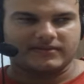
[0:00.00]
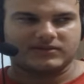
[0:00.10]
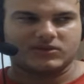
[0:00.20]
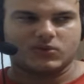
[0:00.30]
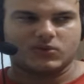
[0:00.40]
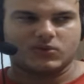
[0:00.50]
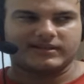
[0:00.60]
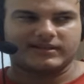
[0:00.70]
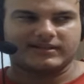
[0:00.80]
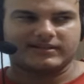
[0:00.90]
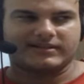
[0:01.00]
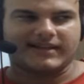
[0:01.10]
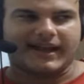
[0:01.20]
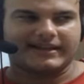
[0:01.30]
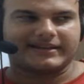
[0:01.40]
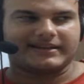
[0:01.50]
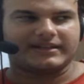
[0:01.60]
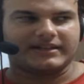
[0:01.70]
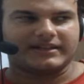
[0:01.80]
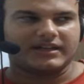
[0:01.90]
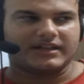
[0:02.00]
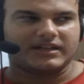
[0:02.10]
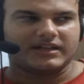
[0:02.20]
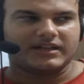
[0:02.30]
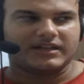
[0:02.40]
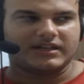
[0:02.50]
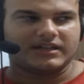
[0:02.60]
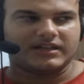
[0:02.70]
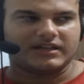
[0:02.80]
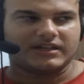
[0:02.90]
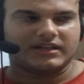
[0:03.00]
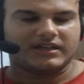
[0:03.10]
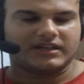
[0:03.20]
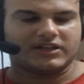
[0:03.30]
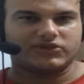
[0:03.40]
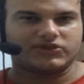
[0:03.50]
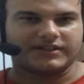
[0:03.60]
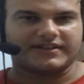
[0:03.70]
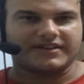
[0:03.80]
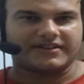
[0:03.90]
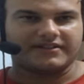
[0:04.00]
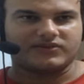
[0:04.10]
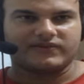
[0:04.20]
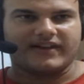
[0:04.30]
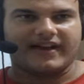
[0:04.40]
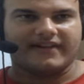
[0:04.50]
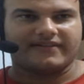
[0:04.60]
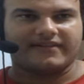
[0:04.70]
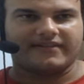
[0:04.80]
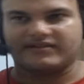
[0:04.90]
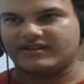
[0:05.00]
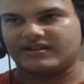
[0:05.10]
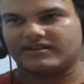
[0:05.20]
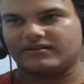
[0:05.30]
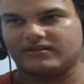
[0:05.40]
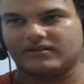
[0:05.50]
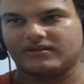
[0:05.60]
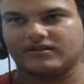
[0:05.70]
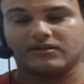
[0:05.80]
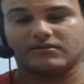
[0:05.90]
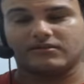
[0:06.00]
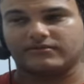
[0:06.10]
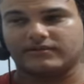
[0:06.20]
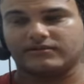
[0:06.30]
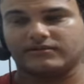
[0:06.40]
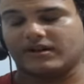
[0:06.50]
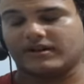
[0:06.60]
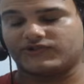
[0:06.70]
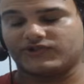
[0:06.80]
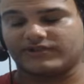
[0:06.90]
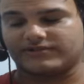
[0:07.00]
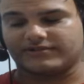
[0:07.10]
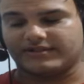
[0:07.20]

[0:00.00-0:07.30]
So technically, he could just say to them and say, "Oh, you're not gonna judge.